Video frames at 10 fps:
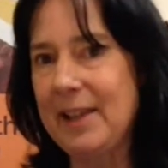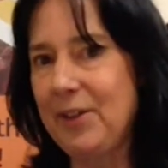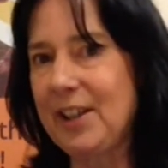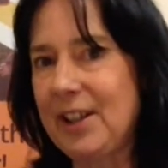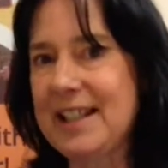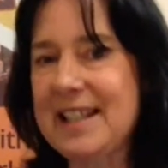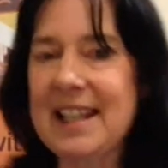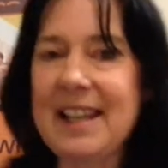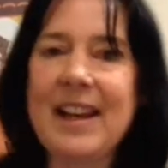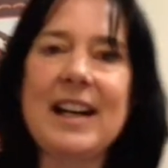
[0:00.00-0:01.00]
if you can
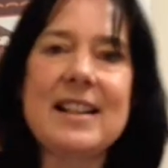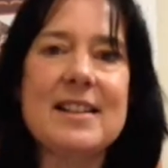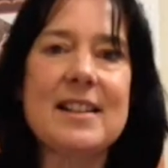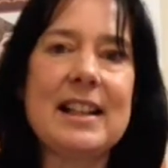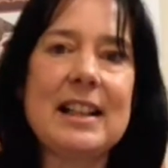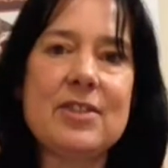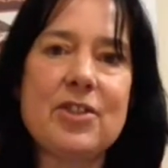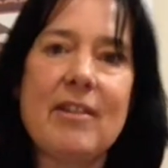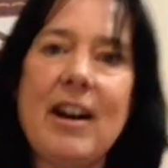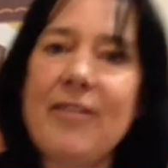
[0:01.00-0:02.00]
see that, so the little
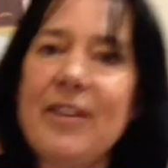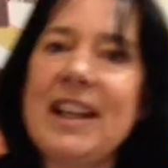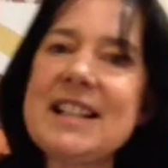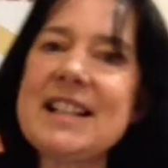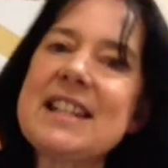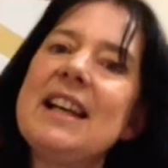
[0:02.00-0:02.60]
giraffe ears,